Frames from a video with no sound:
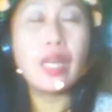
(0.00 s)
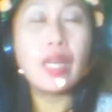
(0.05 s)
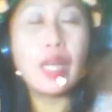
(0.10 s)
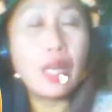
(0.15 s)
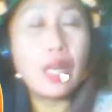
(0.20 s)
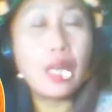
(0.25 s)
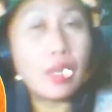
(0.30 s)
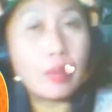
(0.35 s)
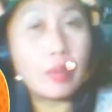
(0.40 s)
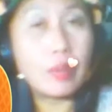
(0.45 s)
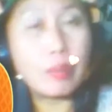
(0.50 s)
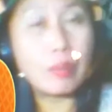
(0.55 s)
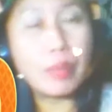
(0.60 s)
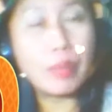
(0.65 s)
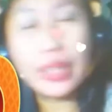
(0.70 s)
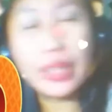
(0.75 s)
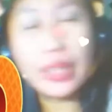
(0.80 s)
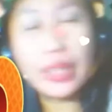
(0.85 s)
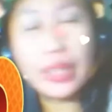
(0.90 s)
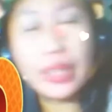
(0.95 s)
Better
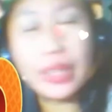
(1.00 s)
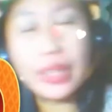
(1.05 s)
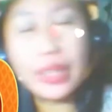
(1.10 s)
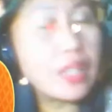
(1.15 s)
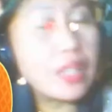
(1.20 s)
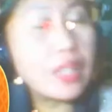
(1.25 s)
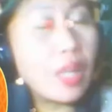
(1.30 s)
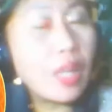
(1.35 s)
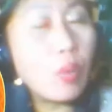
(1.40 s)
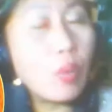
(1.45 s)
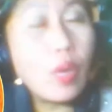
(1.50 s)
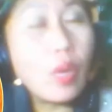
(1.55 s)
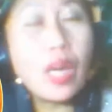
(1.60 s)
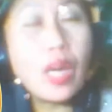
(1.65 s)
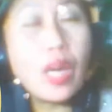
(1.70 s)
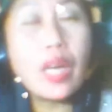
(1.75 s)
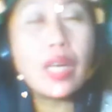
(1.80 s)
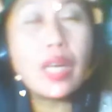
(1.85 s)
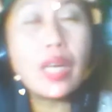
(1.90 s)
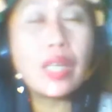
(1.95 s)
than I
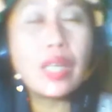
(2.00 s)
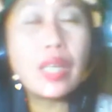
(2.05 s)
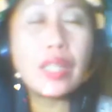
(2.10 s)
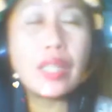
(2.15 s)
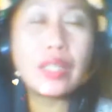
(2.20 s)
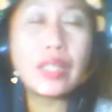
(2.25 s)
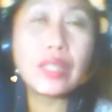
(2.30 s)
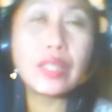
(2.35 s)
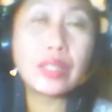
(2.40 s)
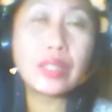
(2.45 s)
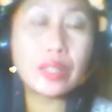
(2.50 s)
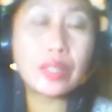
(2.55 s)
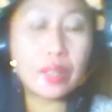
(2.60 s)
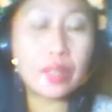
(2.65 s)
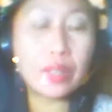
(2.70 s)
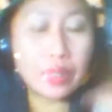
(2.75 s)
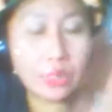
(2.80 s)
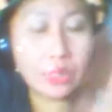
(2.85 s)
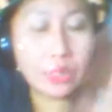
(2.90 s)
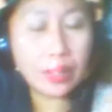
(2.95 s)
was,
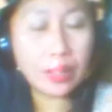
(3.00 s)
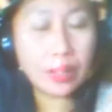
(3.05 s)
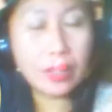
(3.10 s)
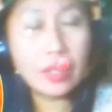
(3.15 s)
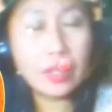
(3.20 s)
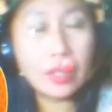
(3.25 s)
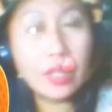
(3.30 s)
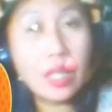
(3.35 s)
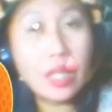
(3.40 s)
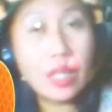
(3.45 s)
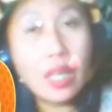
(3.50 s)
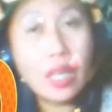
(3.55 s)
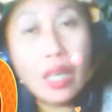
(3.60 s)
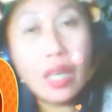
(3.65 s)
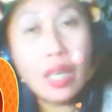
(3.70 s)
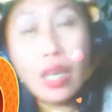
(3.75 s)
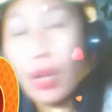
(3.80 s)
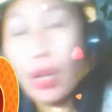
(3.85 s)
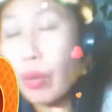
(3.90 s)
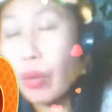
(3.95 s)

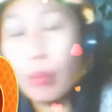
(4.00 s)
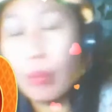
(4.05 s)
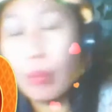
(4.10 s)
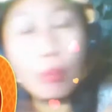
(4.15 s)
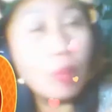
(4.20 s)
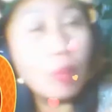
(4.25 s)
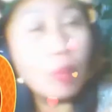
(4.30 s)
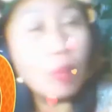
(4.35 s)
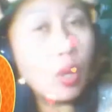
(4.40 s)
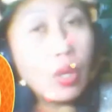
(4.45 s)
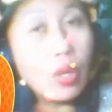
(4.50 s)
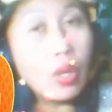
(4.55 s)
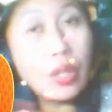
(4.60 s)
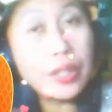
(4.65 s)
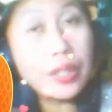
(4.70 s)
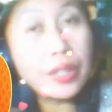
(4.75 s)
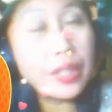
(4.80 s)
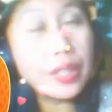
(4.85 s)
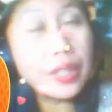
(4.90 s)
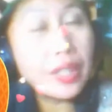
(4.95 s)
more than
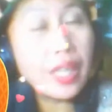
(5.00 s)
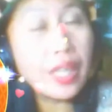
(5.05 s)
I